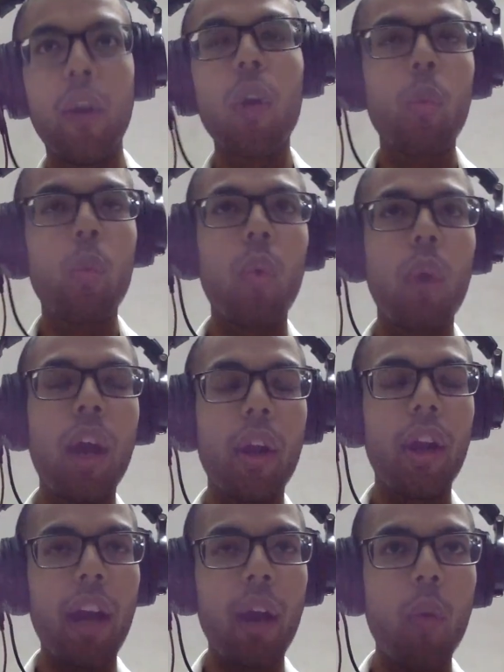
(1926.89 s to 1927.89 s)

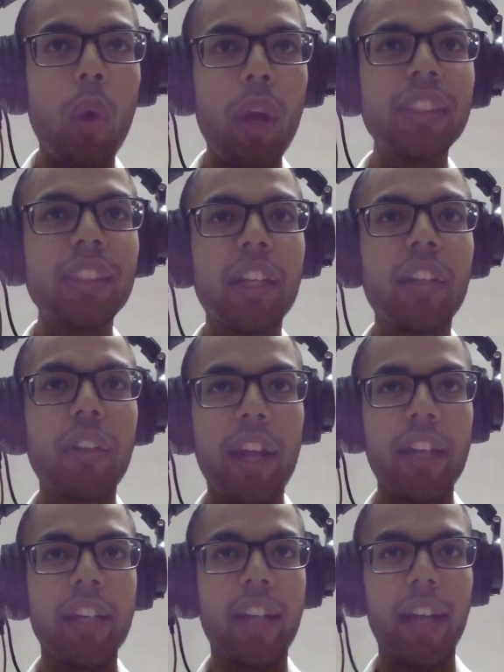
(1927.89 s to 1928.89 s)
or what is the
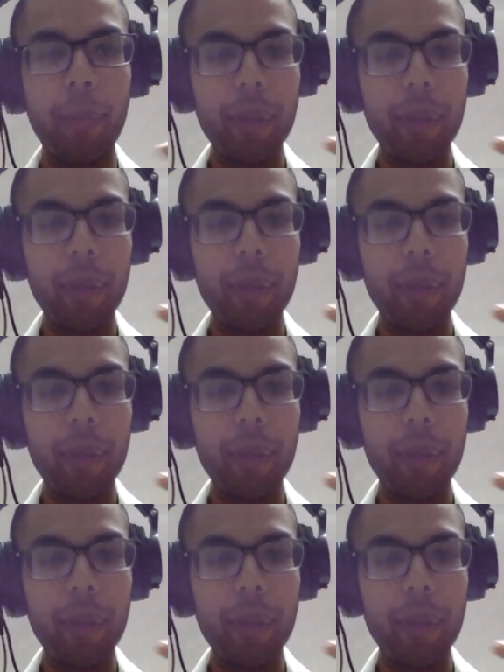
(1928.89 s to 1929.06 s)
criteria?